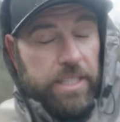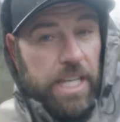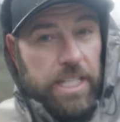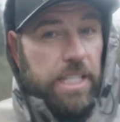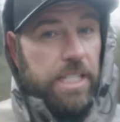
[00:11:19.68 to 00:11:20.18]
the
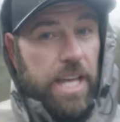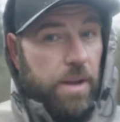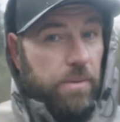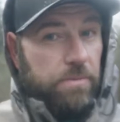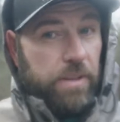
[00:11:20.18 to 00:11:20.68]
end of the day,
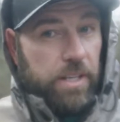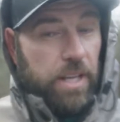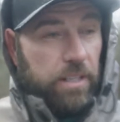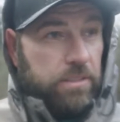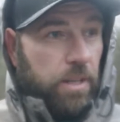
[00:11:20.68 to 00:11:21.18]
we figured
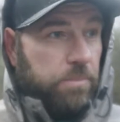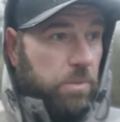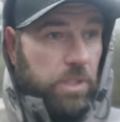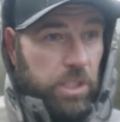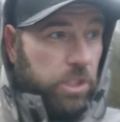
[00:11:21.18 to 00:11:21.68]
out something
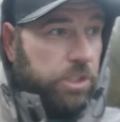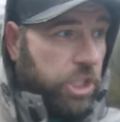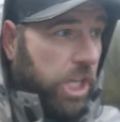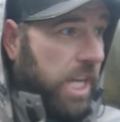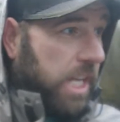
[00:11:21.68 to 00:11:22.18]
with a little
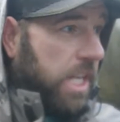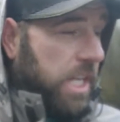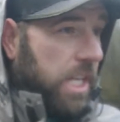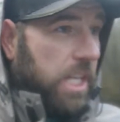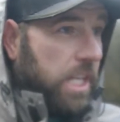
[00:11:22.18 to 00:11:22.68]
jig.
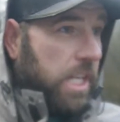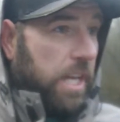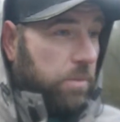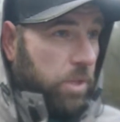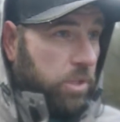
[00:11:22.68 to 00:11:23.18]

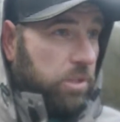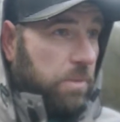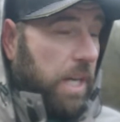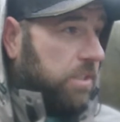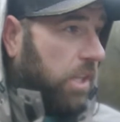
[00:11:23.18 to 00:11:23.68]
And we heard some
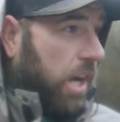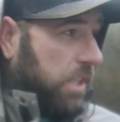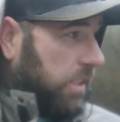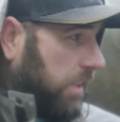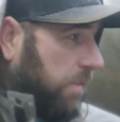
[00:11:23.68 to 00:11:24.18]
guys
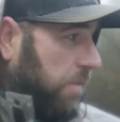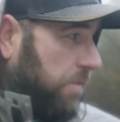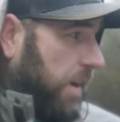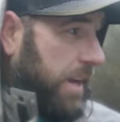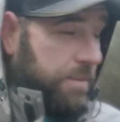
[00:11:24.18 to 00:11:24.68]
talking like if you
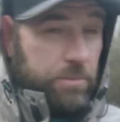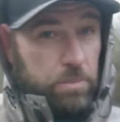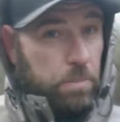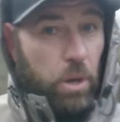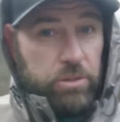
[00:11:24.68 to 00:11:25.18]
find them,
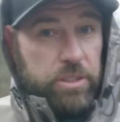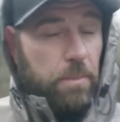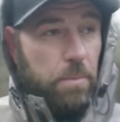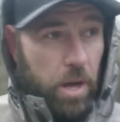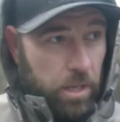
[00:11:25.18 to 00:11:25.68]
just post
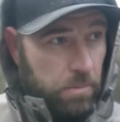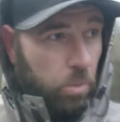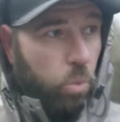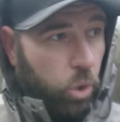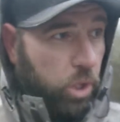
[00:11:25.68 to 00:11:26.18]
up on them
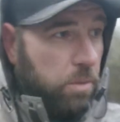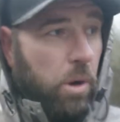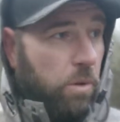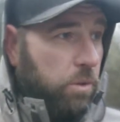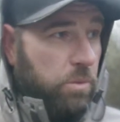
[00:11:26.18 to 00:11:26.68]
and work them
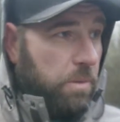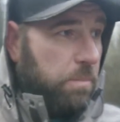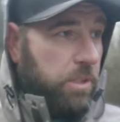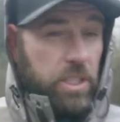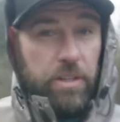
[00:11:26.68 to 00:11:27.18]
over with a
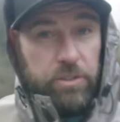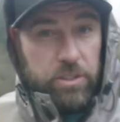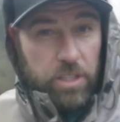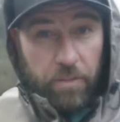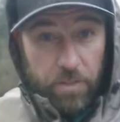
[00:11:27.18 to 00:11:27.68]
bunch of different
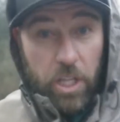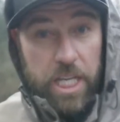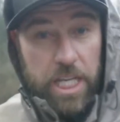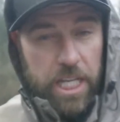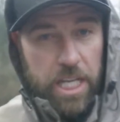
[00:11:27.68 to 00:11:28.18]
stuff, they'll
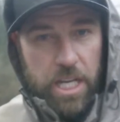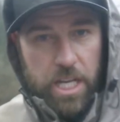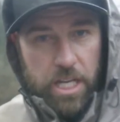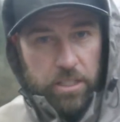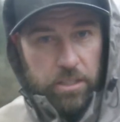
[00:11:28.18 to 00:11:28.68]
eat it.
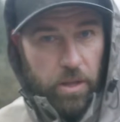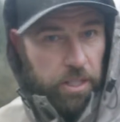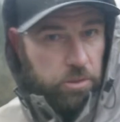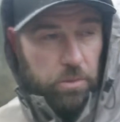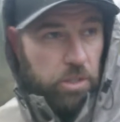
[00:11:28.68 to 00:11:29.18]
So
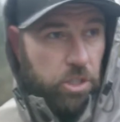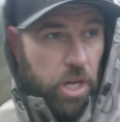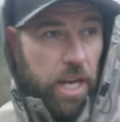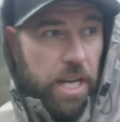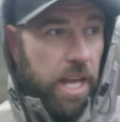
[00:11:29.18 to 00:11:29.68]
that's what we're gonna
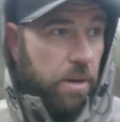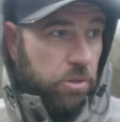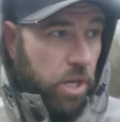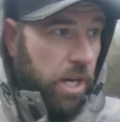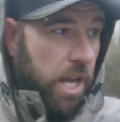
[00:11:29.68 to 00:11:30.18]
try today. We're
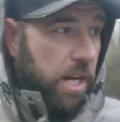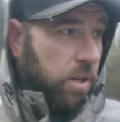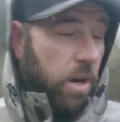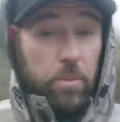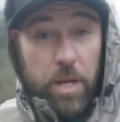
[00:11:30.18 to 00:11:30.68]
trying to
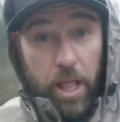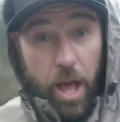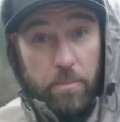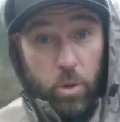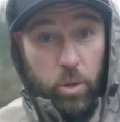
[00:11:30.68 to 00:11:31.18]
anchor up. We got a
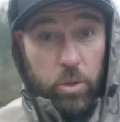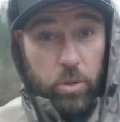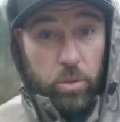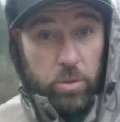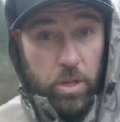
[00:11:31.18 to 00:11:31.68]
lot more
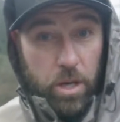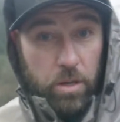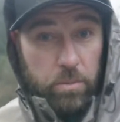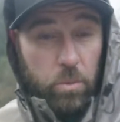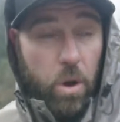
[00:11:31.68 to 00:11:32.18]

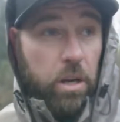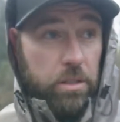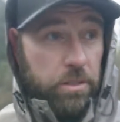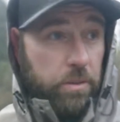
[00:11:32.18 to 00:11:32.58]
uh, water in the